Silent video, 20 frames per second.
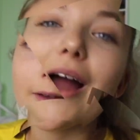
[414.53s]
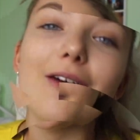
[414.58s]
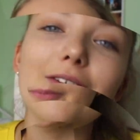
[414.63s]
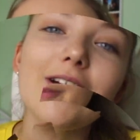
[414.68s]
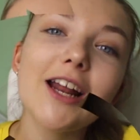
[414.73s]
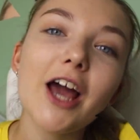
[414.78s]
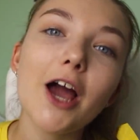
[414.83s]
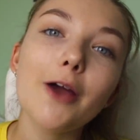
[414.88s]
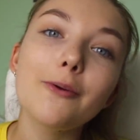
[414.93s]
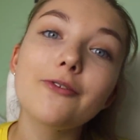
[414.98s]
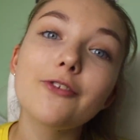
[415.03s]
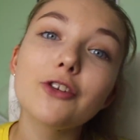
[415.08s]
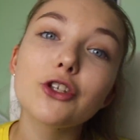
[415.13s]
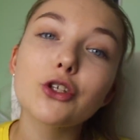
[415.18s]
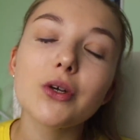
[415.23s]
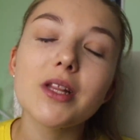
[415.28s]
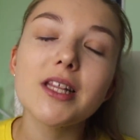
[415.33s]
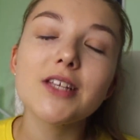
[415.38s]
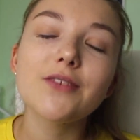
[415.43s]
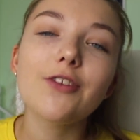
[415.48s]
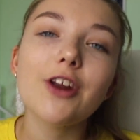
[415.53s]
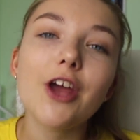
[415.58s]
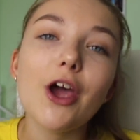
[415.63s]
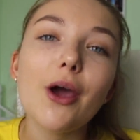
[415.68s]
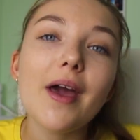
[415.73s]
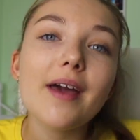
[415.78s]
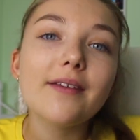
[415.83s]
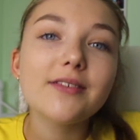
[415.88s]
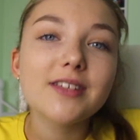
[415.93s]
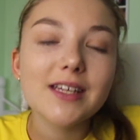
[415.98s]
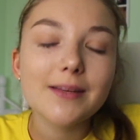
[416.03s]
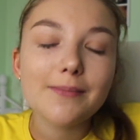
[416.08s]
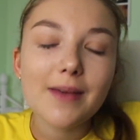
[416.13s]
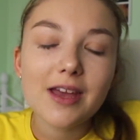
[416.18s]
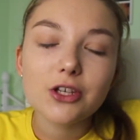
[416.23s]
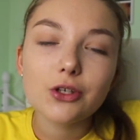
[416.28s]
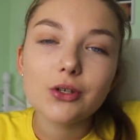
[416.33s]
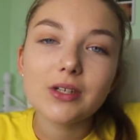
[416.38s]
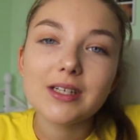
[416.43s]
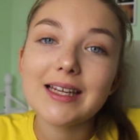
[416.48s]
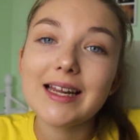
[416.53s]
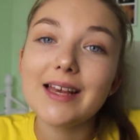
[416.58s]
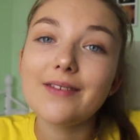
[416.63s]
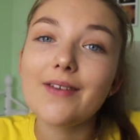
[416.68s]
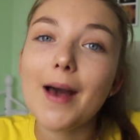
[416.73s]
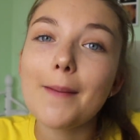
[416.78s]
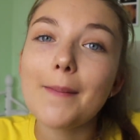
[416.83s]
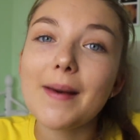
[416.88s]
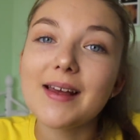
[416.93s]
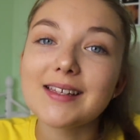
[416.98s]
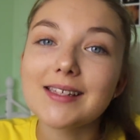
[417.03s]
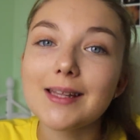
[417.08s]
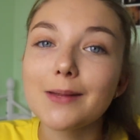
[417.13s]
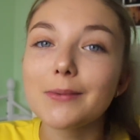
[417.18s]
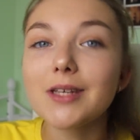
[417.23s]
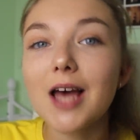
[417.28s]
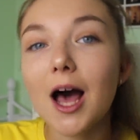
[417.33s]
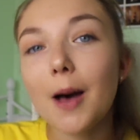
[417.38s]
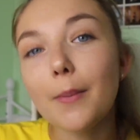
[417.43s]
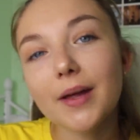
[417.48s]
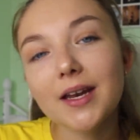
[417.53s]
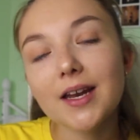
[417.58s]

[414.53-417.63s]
I really hope you've enjoyed this video. If you did, make sure to leave it a massive thumbs up.